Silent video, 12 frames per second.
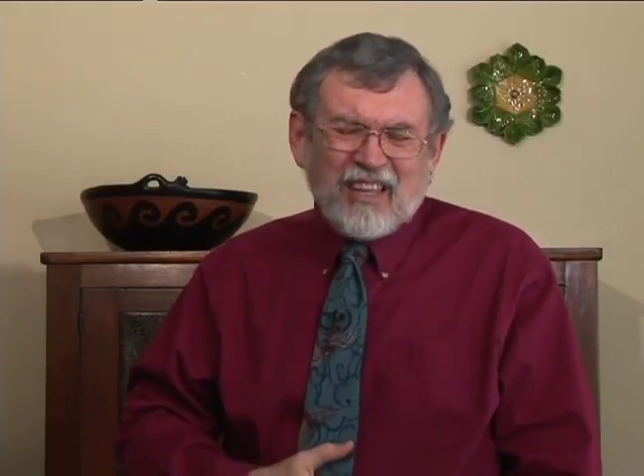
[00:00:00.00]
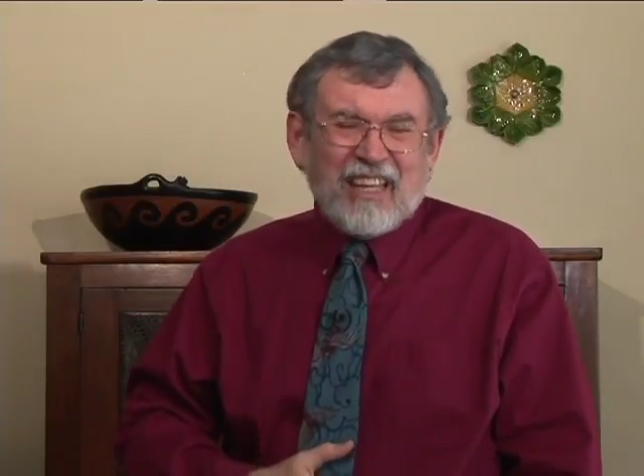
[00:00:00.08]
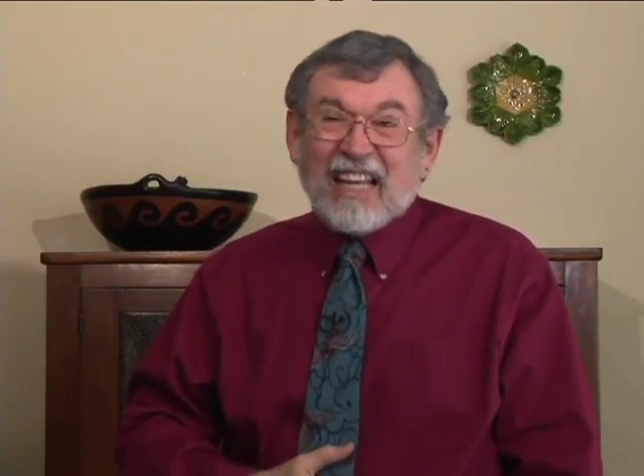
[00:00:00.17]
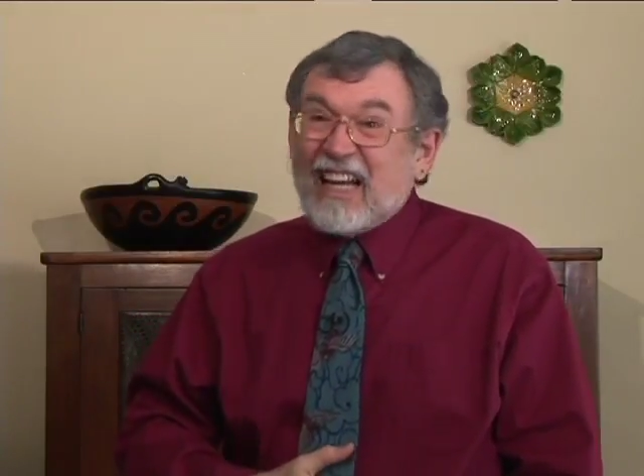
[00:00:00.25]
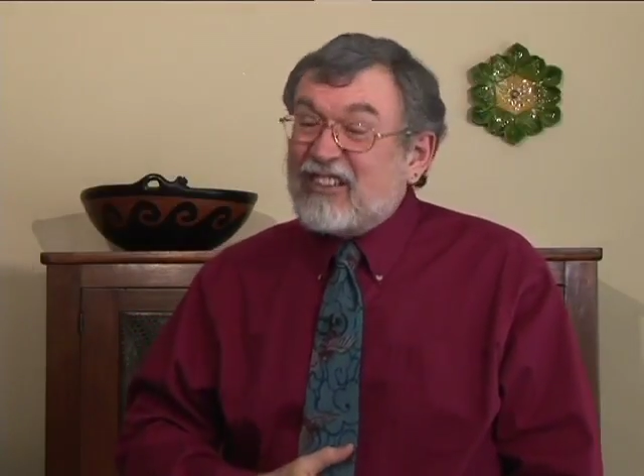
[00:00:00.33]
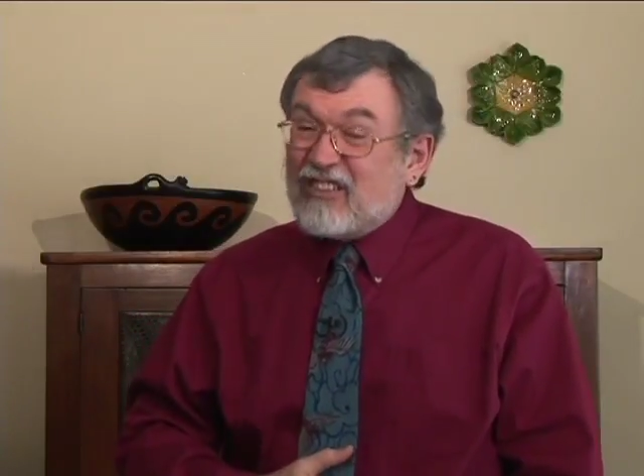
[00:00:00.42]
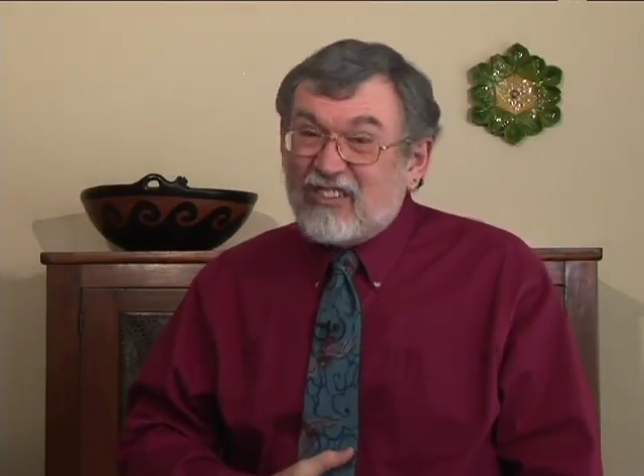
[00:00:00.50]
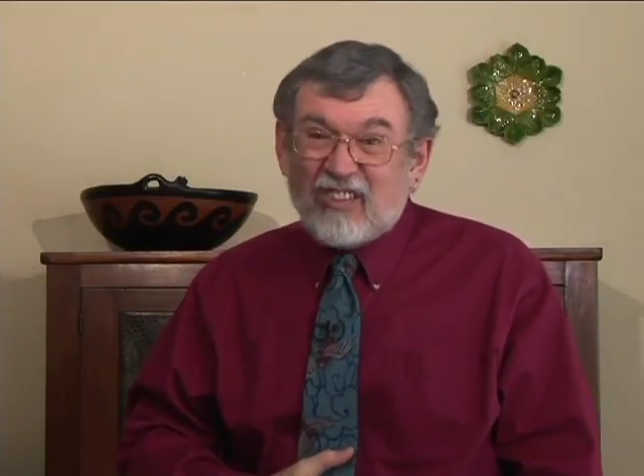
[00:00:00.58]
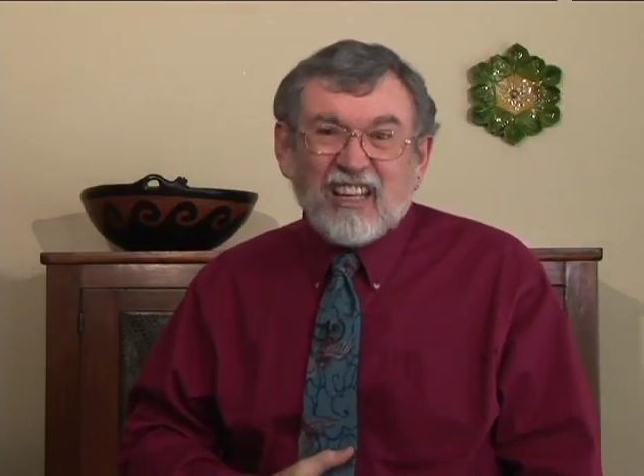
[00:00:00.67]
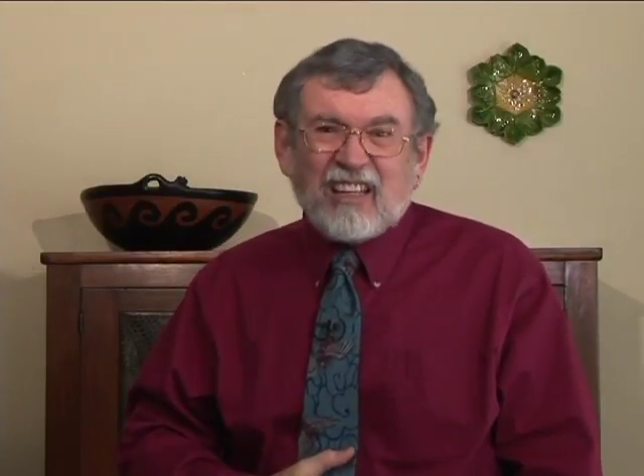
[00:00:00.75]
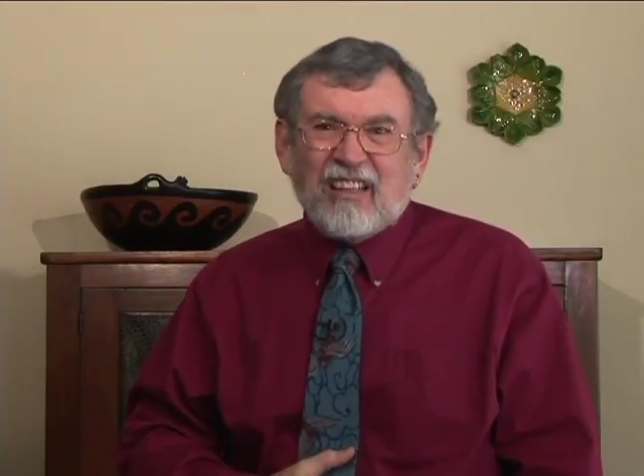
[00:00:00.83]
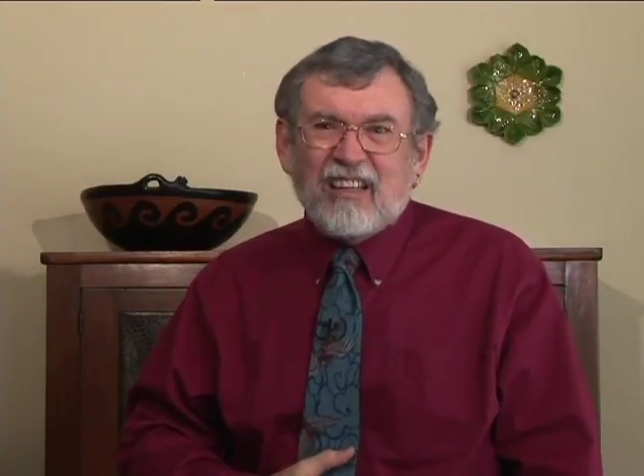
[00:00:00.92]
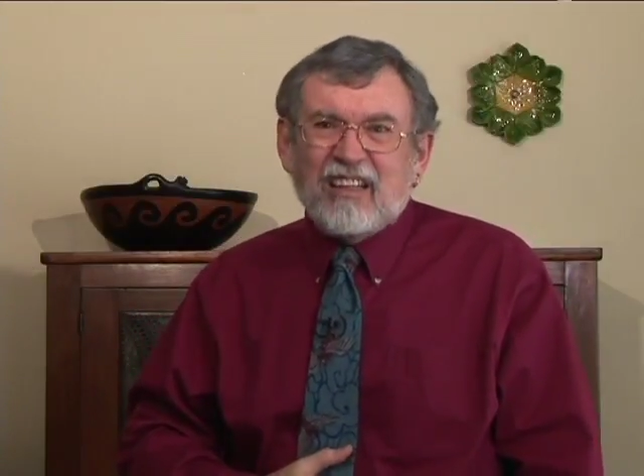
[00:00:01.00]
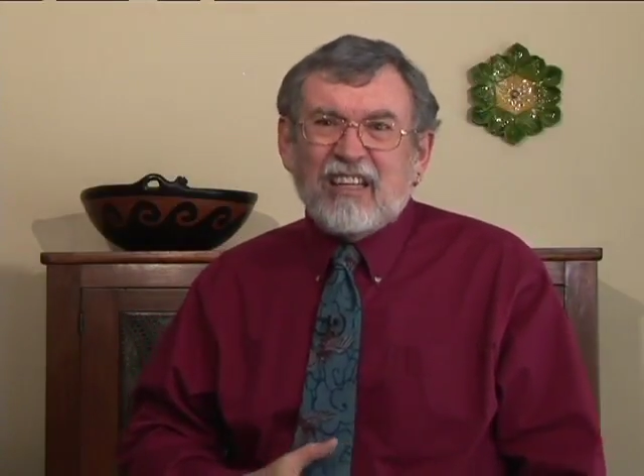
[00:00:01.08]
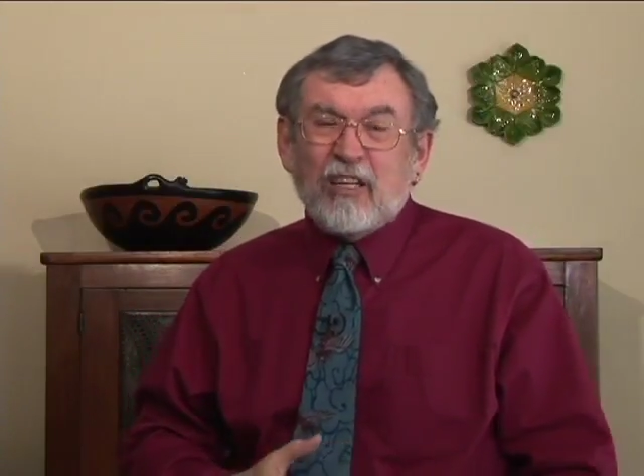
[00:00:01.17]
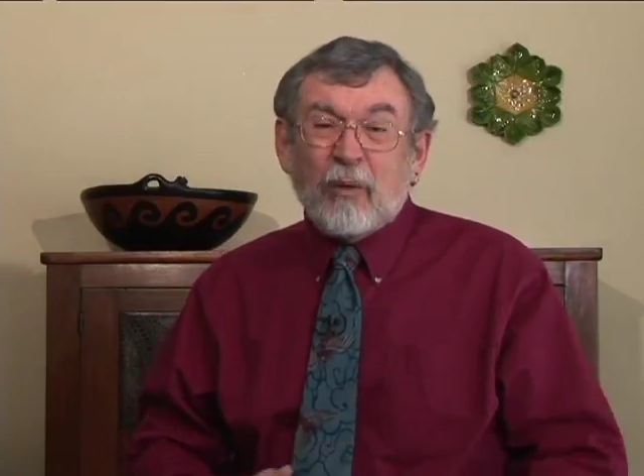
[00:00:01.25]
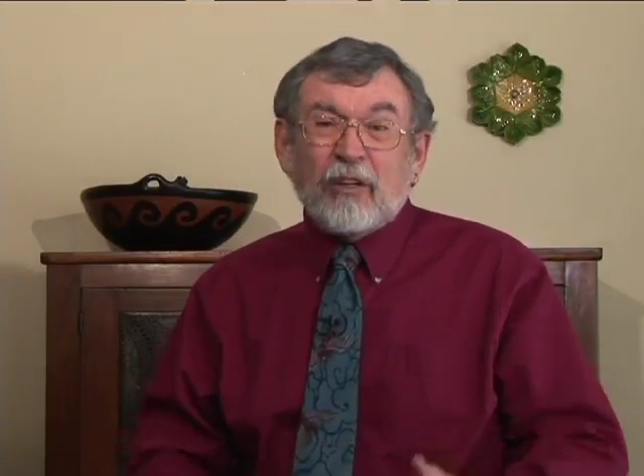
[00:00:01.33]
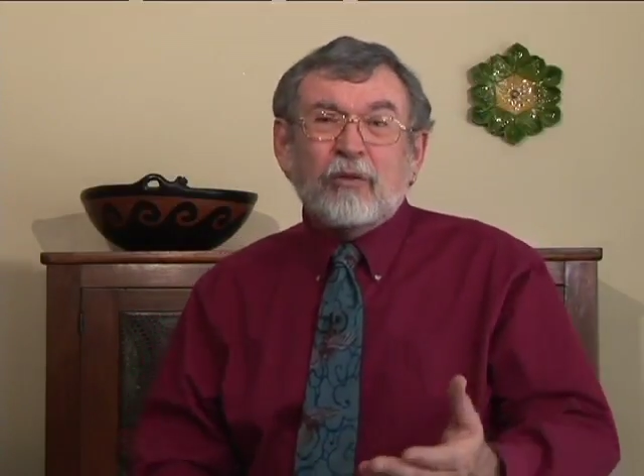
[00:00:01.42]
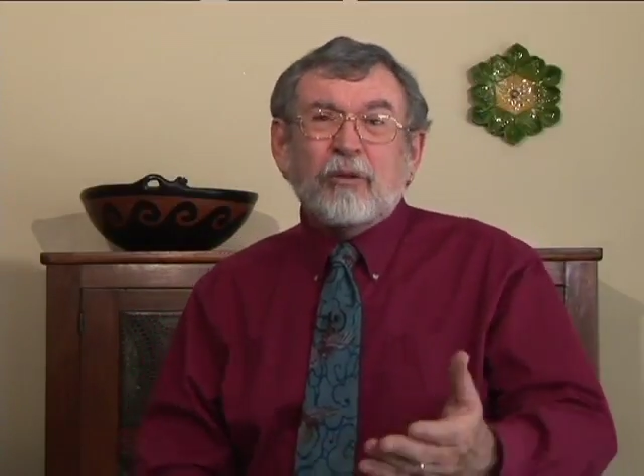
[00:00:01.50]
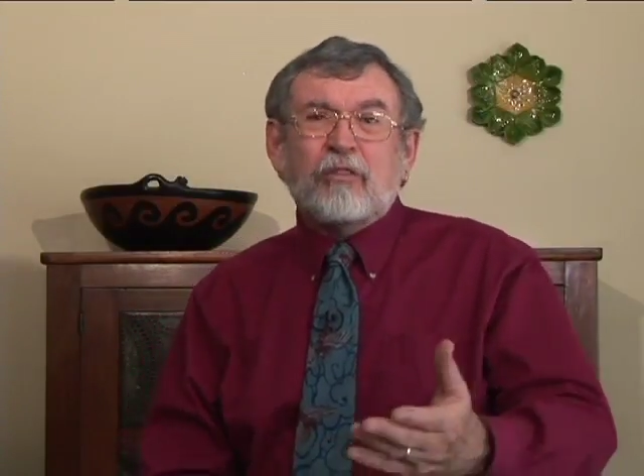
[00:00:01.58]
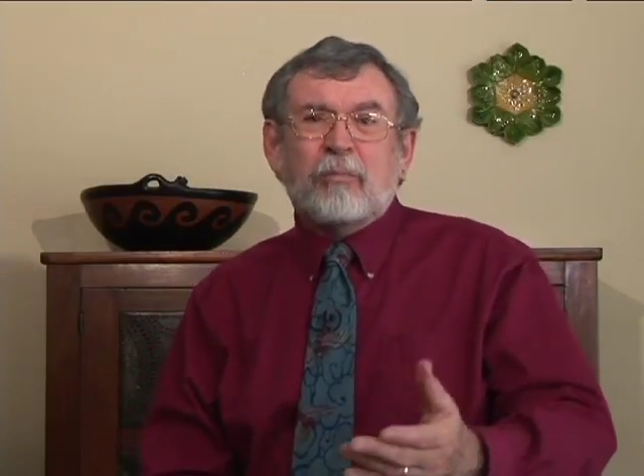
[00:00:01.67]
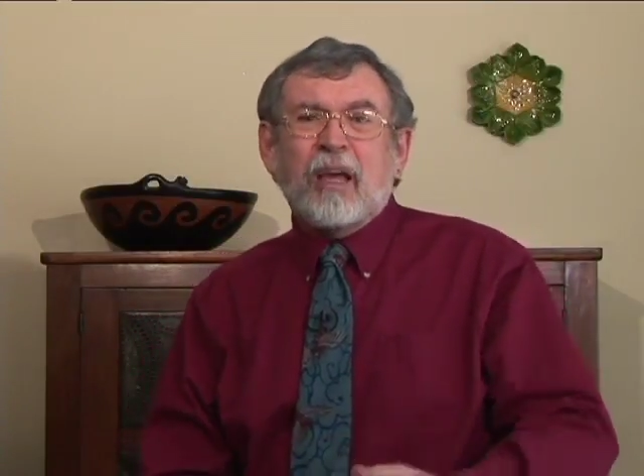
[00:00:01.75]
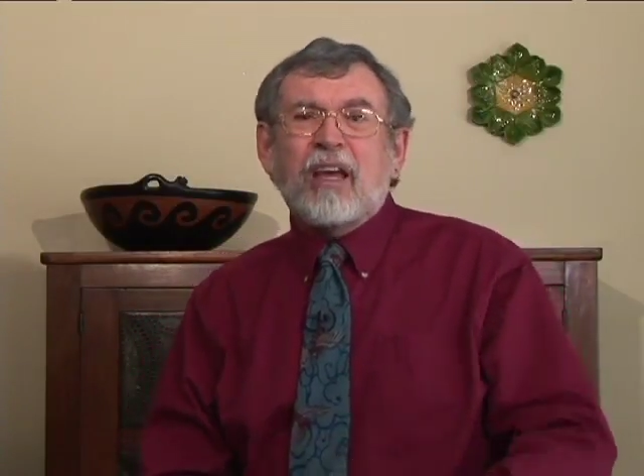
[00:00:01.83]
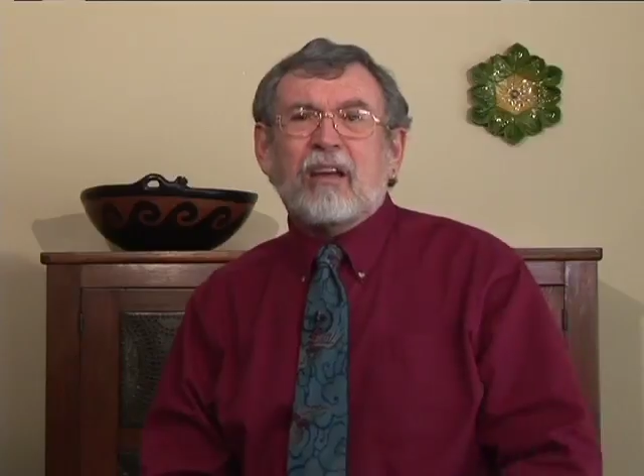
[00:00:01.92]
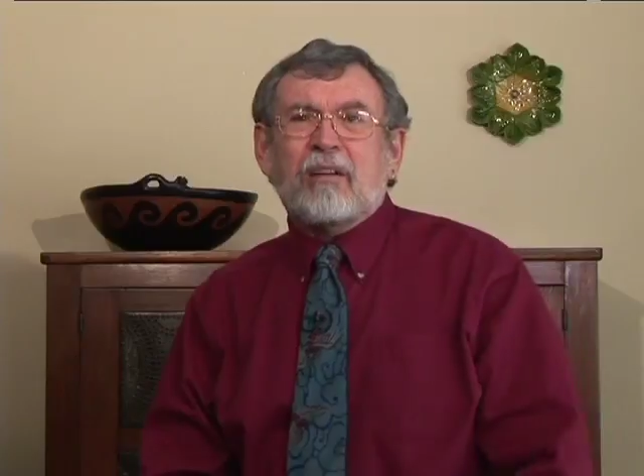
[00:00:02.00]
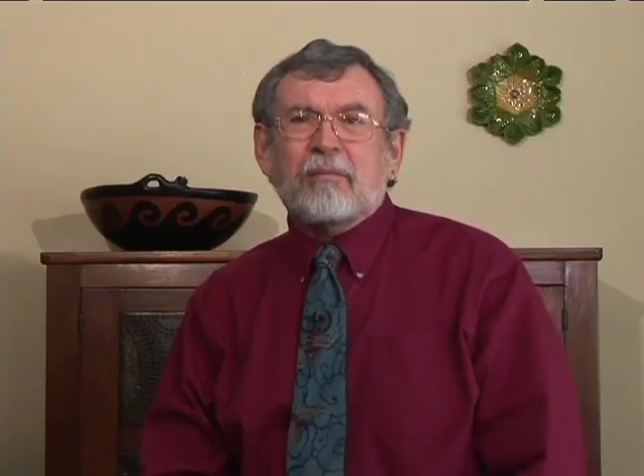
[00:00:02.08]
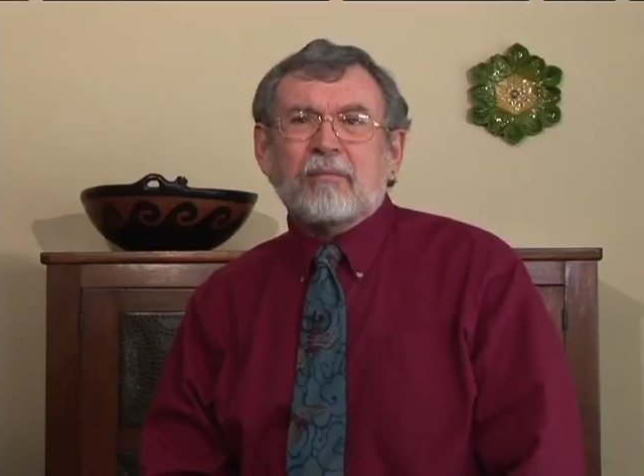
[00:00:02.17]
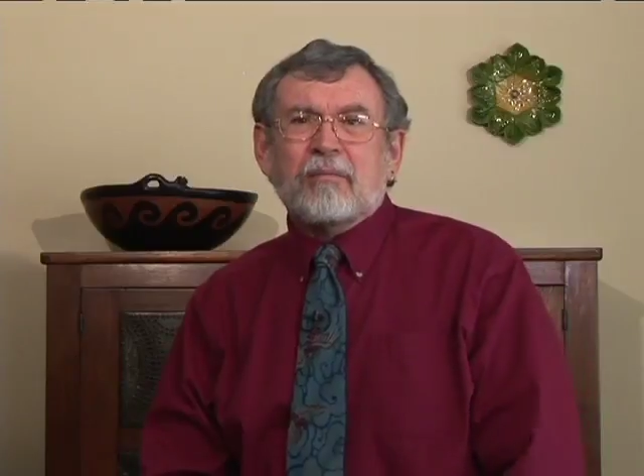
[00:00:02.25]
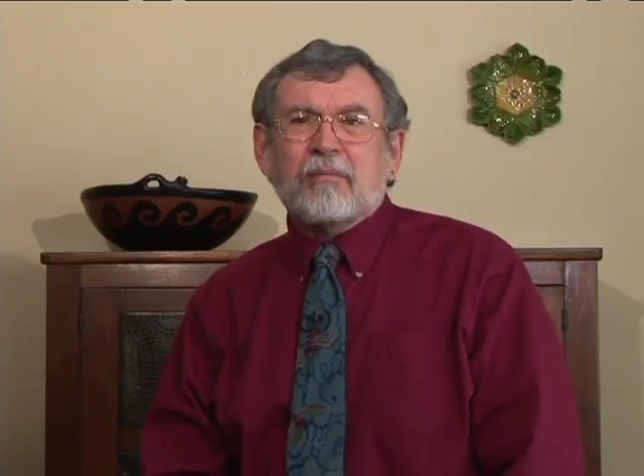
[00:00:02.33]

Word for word: he got sick and he went to his bed.